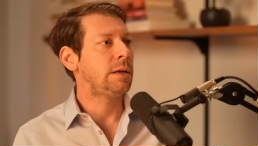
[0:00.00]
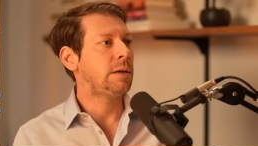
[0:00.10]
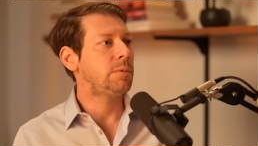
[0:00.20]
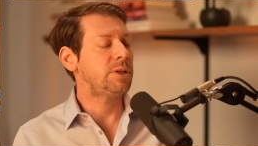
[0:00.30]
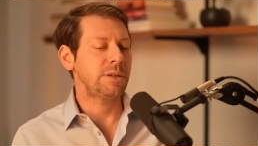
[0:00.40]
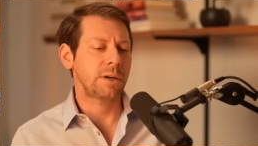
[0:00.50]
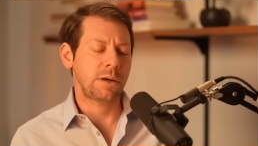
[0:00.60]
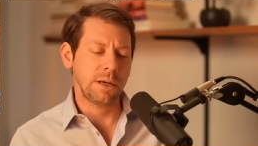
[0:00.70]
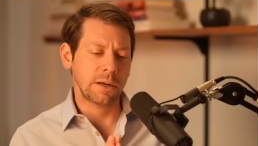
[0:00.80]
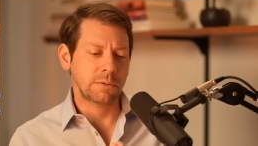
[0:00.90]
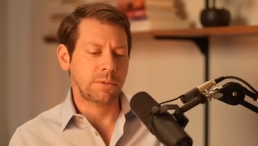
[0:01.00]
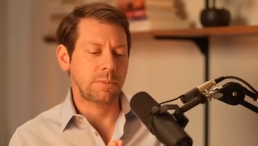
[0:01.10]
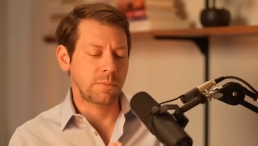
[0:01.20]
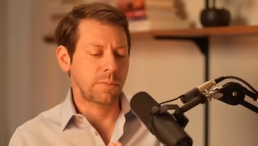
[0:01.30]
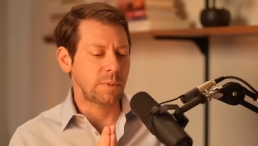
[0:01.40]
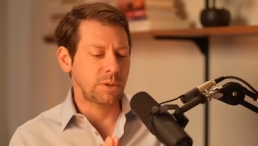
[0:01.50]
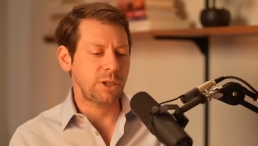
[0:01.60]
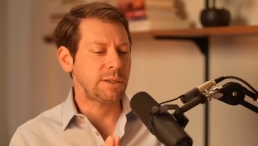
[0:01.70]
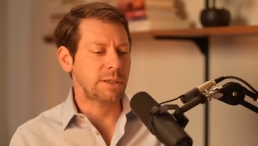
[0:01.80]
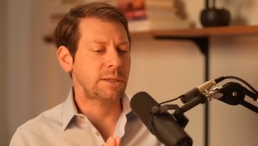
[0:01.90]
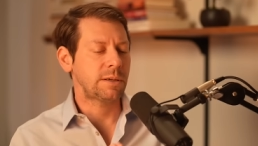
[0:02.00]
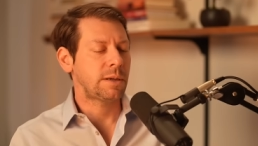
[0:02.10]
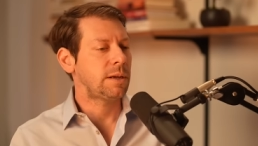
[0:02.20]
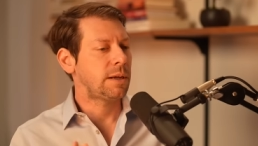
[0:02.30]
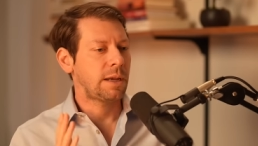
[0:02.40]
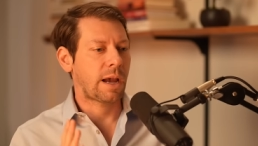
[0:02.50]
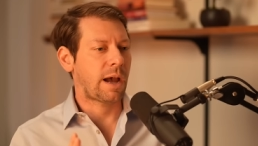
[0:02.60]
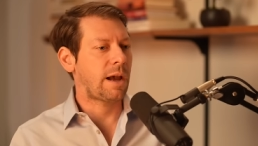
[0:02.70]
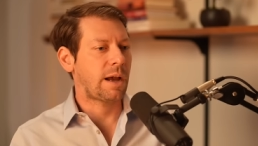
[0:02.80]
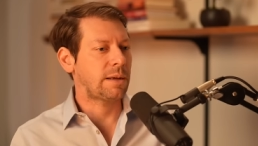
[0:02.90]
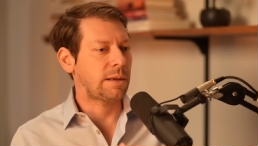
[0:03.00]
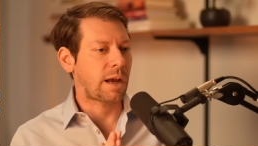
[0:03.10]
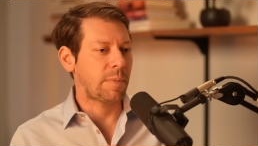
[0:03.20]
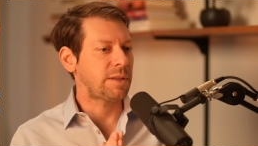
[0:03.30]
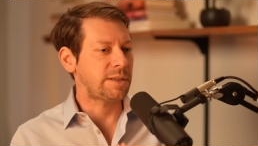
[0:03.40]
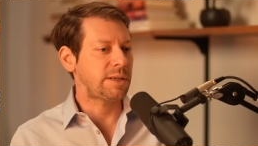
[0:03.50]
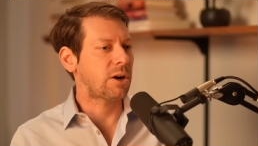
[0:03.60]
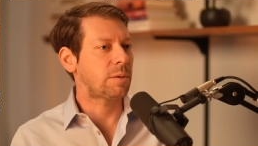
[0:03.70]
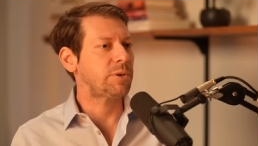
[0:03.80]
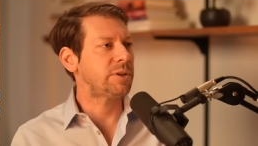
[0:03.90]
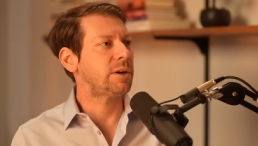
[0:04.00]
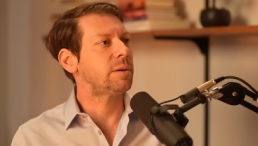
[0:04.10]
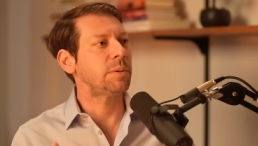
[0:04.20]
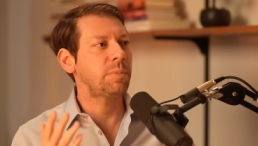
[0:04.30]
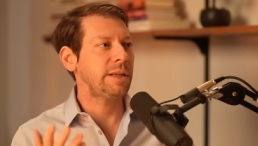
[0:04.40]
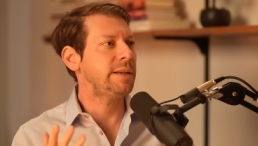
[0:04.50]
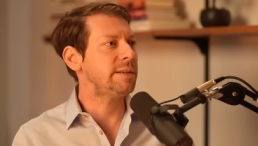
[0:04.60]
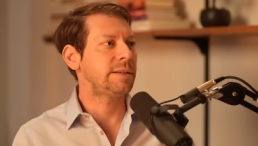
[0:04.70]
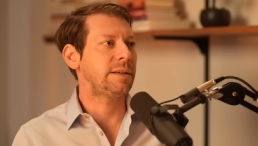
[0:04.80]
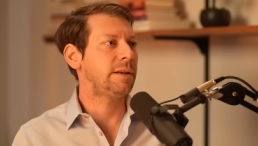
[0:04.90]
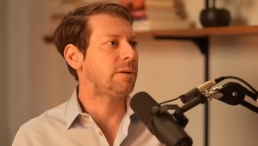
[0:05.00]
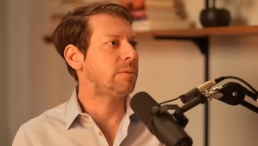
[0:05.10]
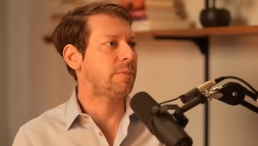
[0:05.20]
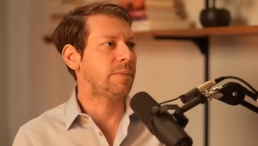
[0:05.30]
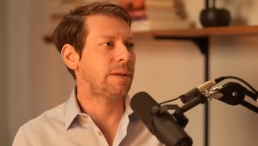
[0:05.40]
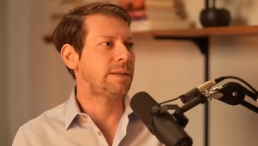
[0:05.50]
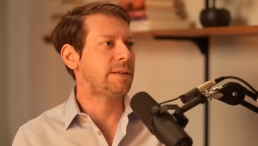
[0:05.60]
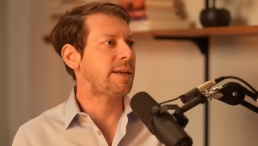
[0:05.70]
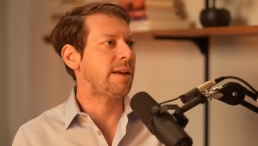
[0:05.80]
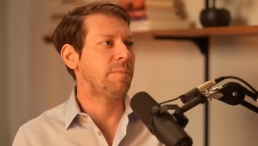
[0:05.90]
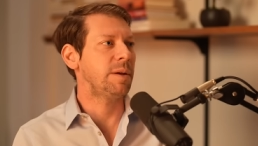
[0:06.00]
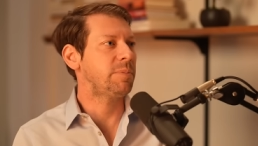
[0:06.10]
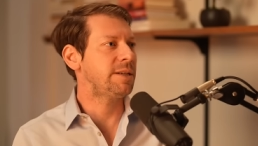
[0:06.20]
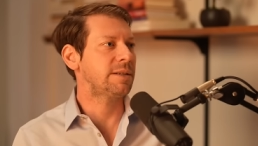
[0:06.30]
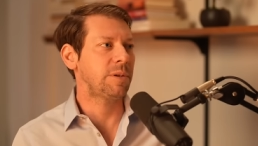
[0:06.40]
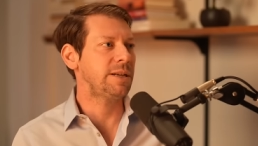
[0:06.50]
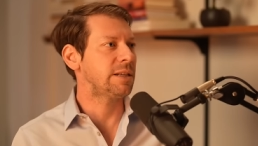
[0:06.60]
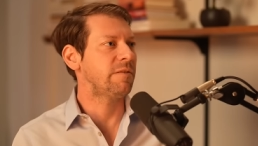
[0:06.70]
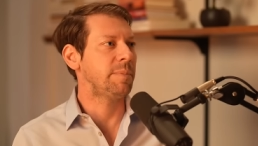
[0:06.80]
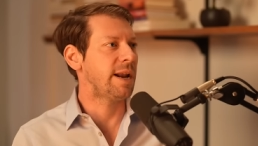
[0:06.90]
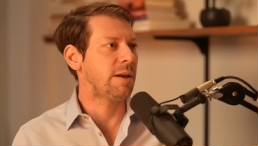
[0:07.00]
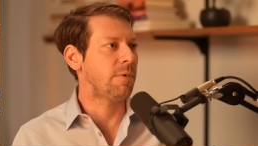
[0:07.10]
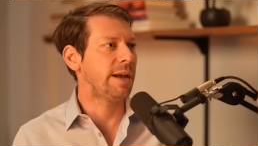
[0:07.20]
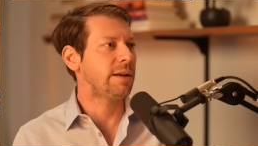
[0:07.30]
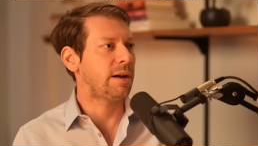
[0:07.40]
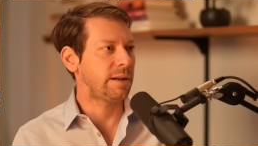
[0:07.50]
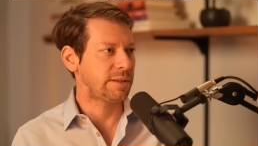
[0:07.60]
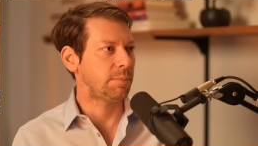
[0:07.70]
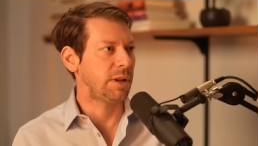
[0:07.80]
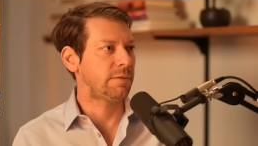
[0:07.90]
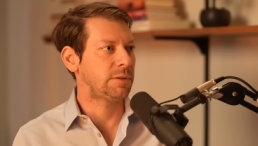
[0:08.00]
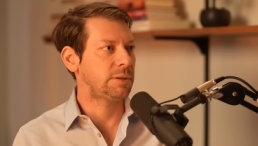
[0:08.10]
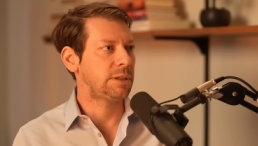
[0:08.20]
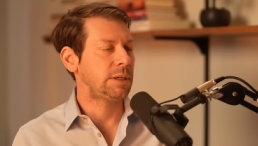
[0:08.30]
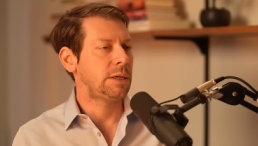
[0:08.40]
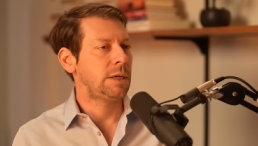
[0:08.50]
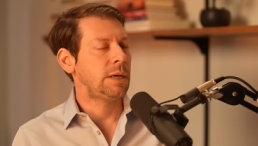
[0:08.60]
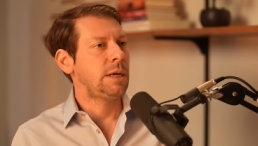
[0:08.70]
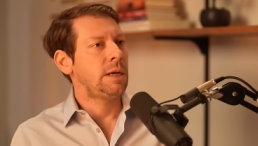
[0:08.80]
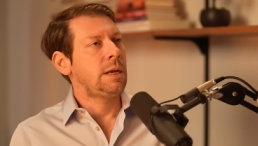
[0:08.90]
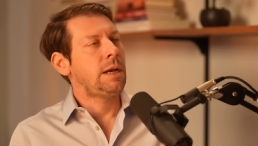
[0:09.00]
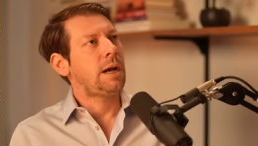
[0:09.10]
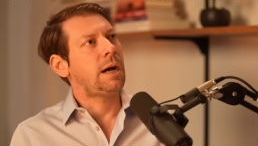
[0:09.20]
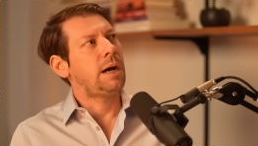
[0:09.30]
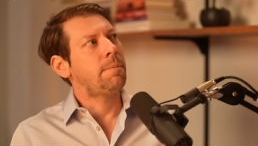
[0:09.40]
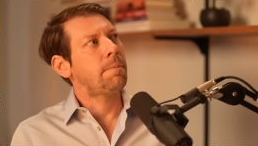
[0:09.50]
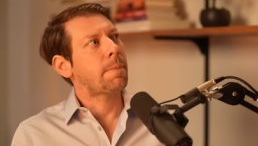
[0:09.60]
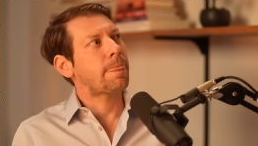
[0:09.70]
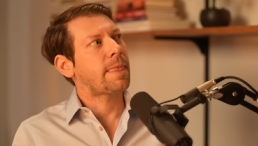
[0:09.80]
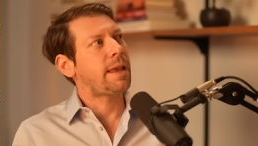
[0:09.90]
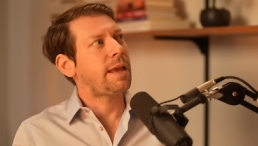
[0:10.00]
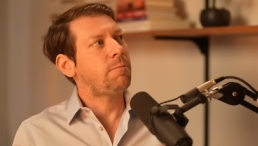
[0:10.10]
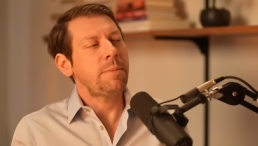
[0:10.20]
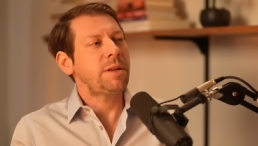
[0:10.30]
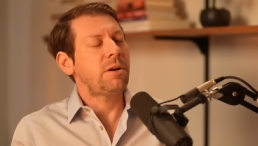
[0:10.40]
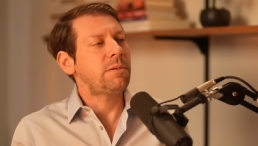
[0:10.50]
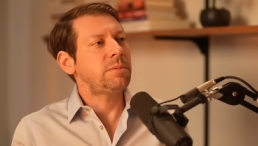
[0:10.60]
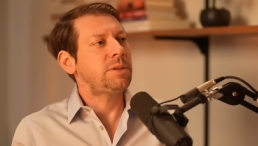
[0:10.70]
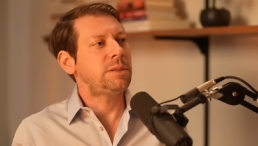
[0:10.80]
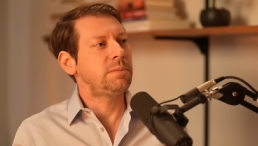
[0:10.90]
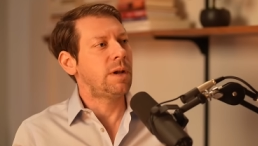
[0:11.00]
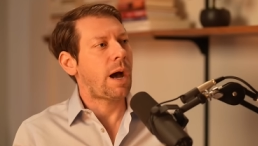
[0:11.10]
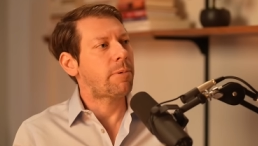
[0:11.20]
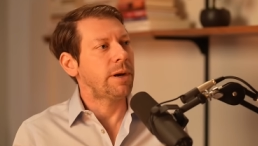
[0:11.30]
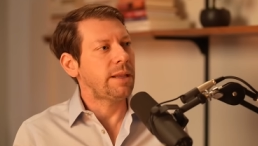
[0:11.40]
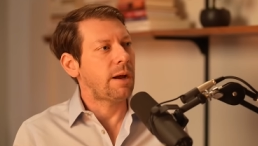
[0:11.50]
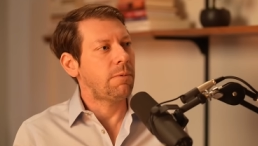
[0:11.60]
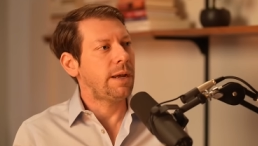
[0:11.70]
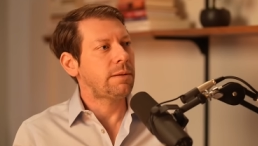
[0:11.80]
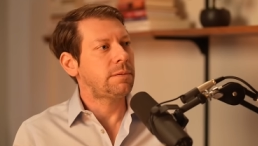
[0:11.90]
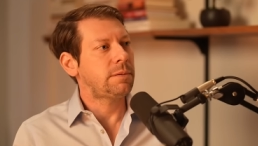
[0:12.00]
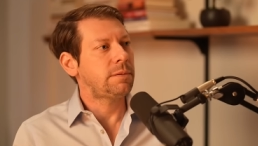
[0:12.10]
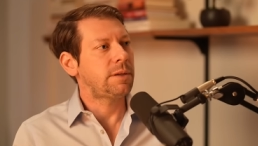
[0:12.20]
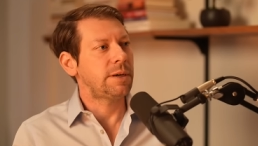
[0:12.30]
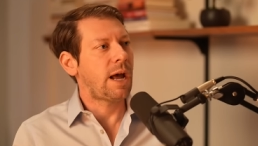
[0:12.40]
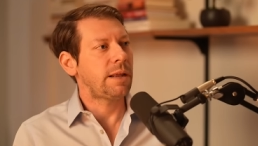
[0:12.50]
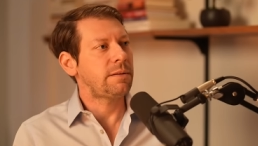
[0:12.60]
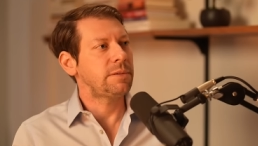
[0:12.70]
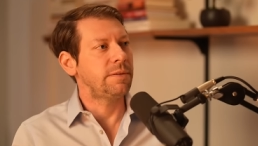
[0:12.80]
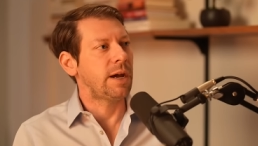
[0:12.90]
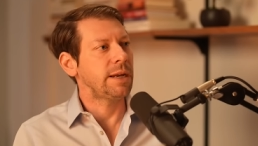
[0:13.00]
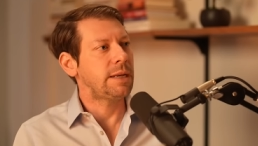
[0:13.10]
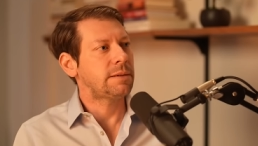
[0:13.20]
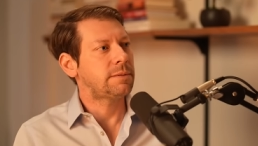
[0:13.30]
which is oh you know jesus I, i'm at this terrible sinner but please you know save me please please love me anyway on some level um, and women don't operate that way they're not divine